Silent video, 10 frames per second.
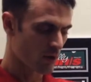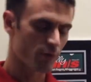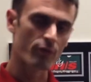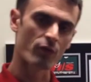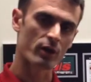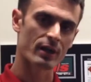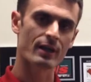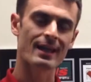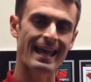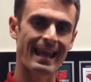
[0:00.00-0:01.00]
foot
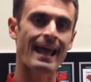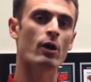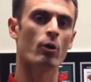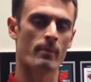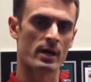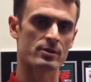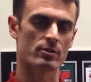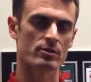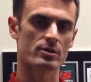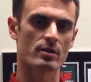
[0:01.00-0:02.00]
and ankle
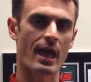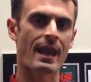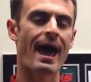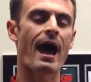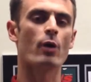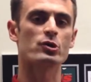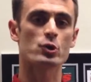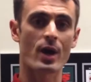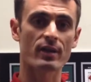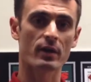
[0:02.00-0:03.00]
muscles and how
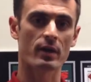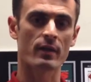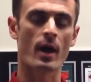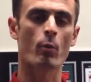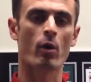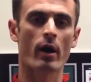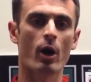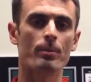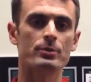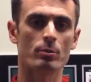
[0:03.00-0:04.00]
strengthening them will
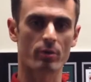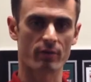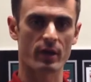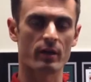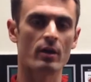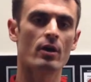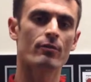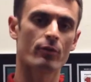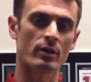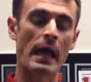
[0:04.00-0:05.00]
help to prevent
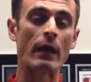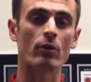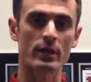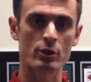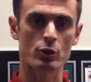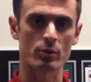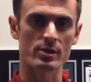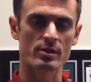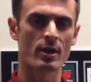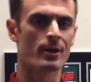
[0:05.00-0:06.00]
foot and ankle
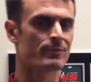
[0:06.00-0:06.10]
injuries.